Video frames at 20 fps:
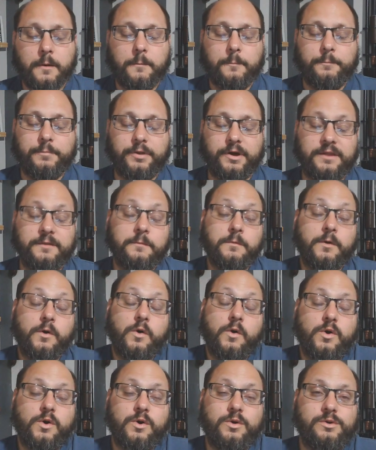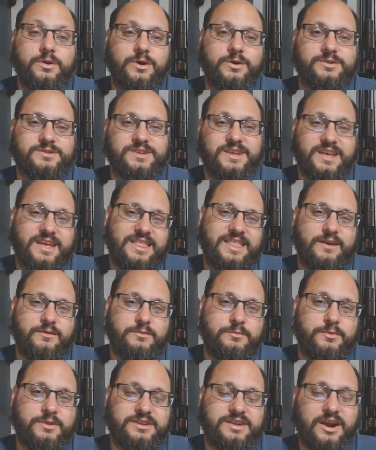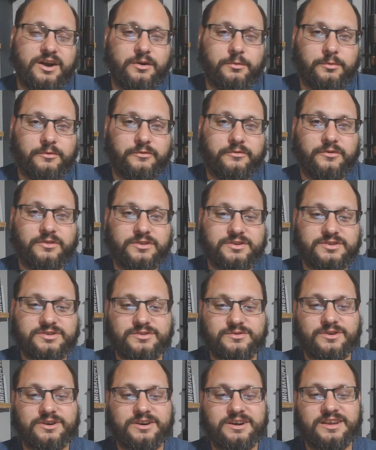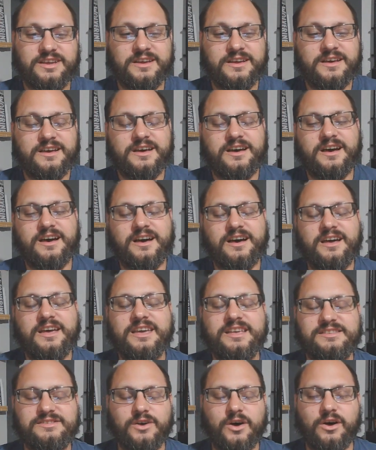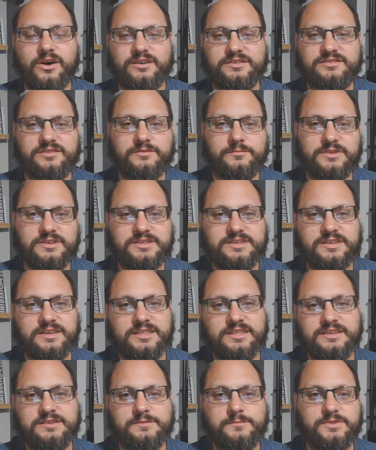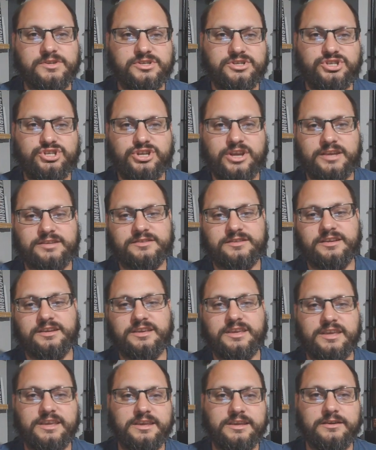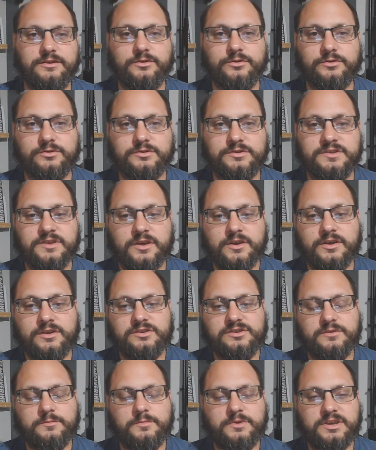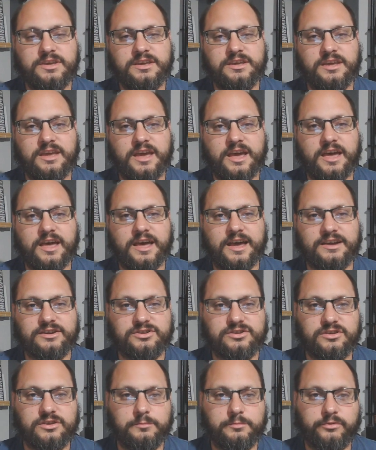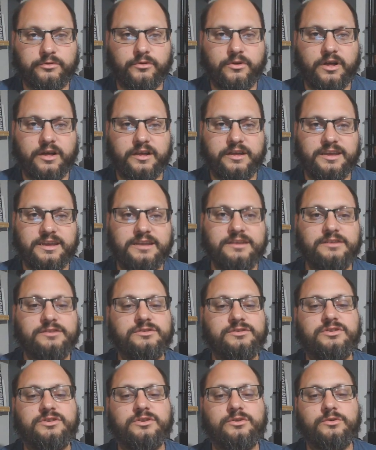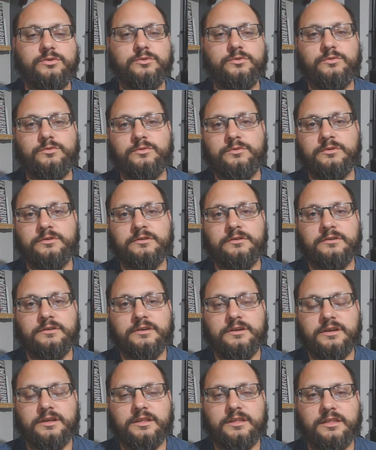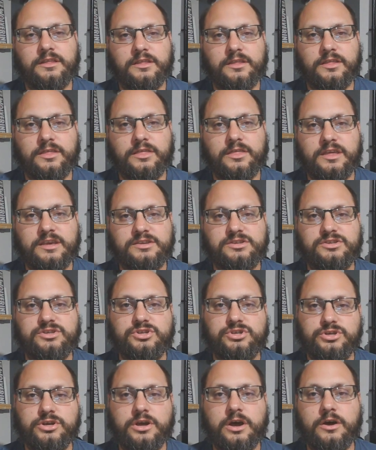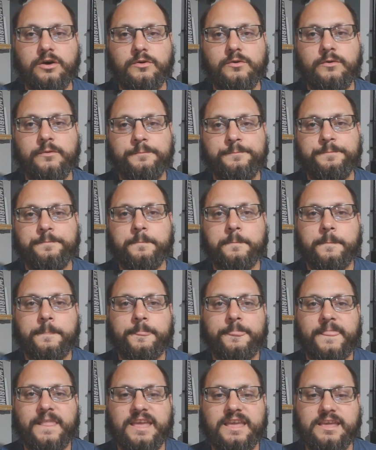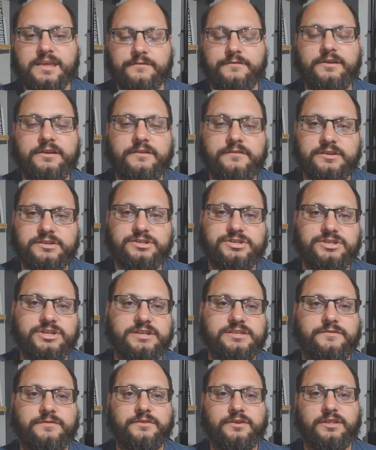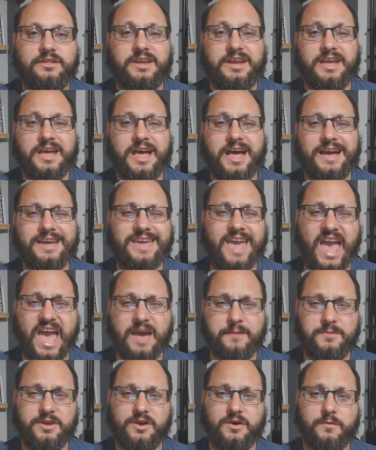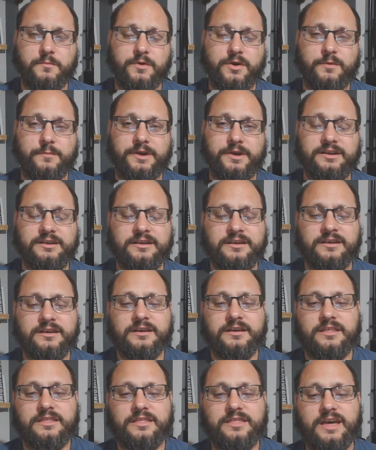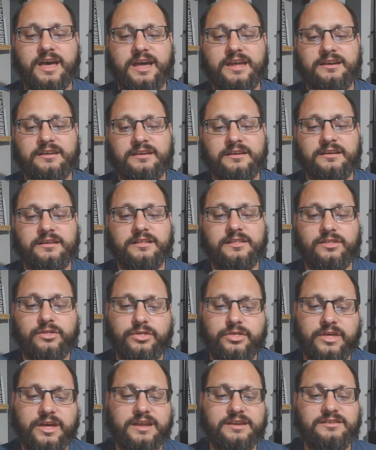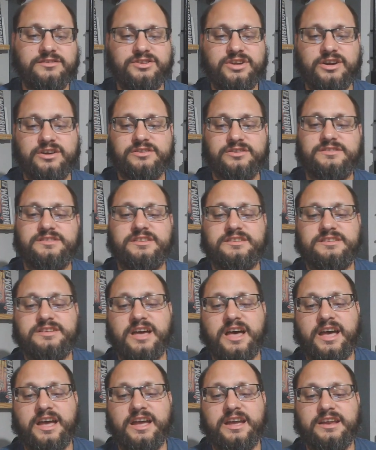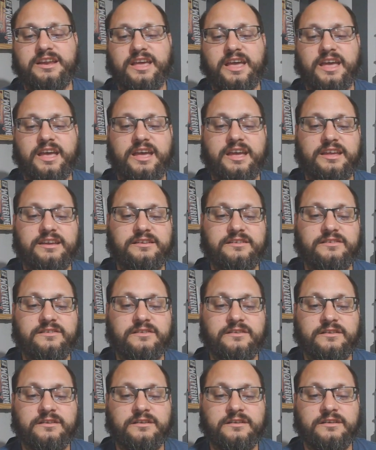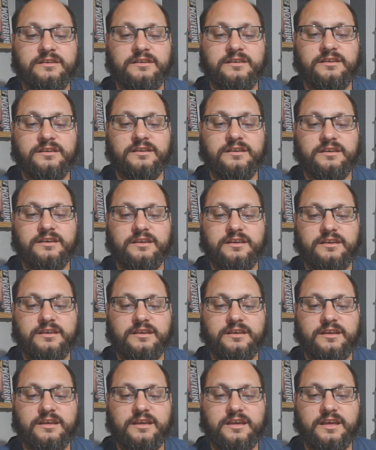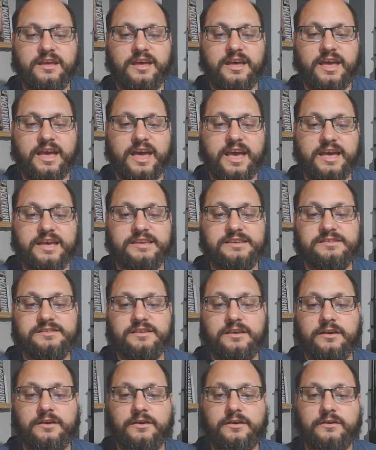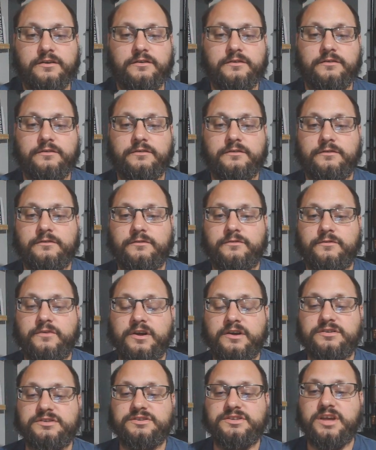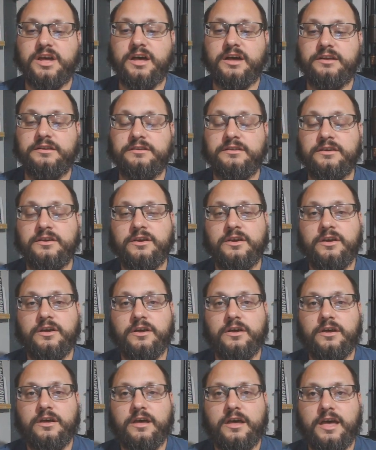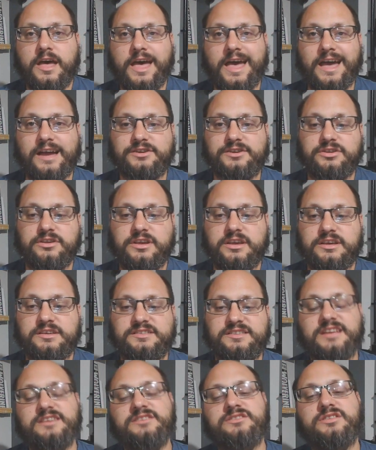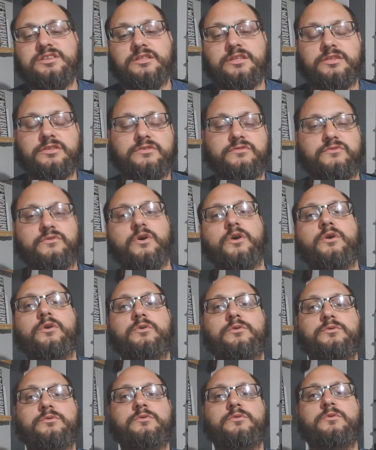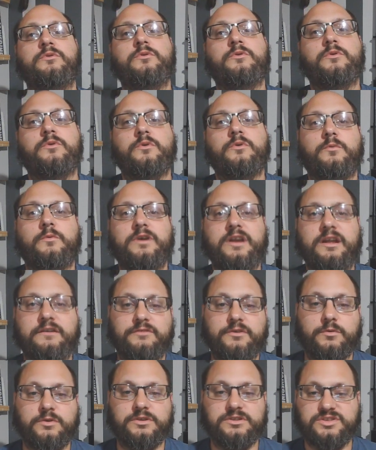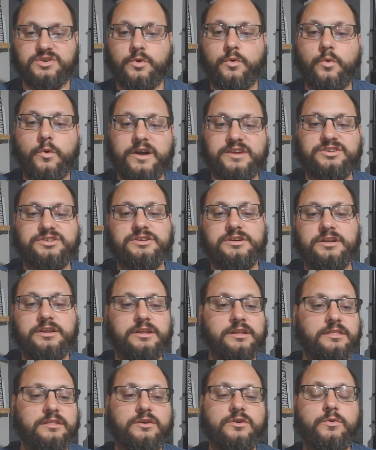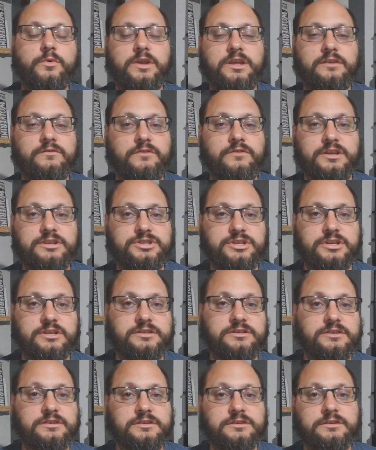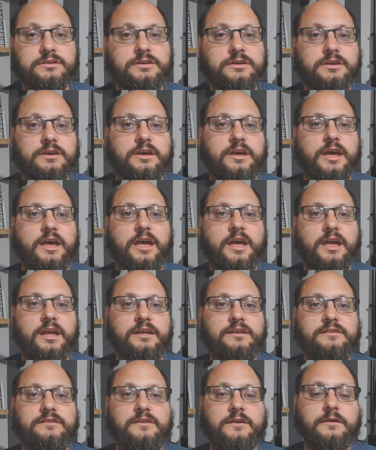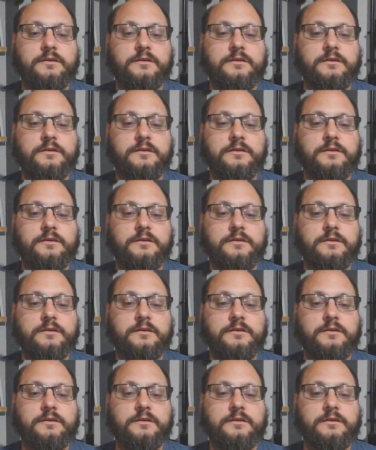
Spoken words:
But who knows? That would have been terrible for the story. It's awesome to see these majestic eagles to be actually brought into this show, even if it's just like a cameo moment that then turns the tide and has Farazan actually ascend to the throne when everyone's questioning the Queen Regent and